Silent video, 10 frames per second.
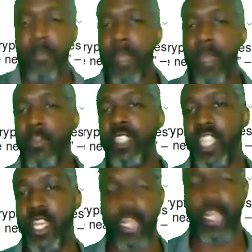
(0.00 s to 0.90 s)
People are
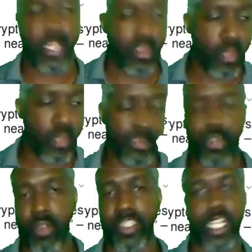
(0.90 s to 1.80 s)
seeing
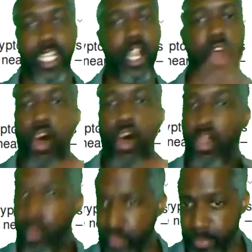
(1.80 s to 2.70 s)
cryptocurrency all
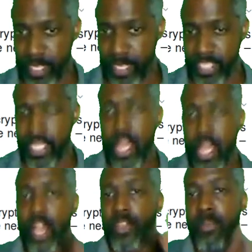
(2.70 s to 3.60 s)
over the place.
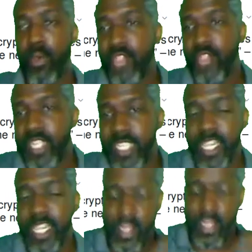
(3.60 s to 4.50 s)
The more they see
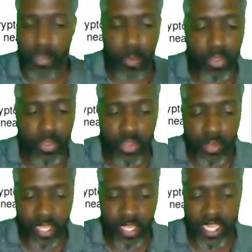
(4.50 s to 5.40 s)
it, the more they're
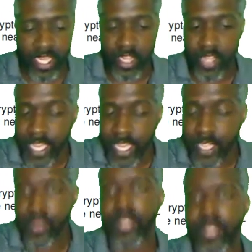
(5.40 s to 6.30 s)
going to look
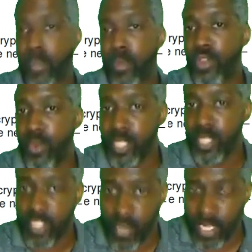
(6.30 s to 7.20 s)
into it, the more they're going to
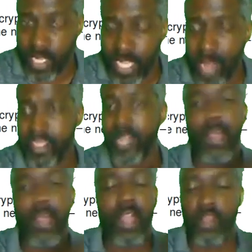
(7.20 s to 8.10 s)
start adopt it,
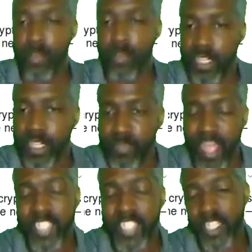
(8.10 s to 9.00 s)
the more
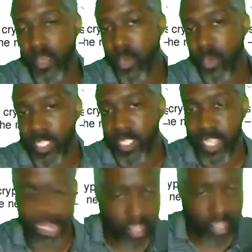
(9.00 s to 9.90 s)
expansion that we're going to
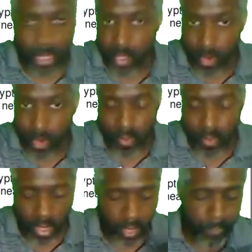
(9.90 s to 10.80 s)
see
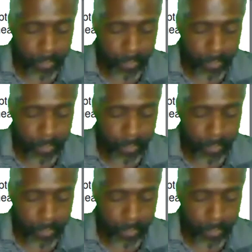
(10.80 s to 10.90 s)
overall.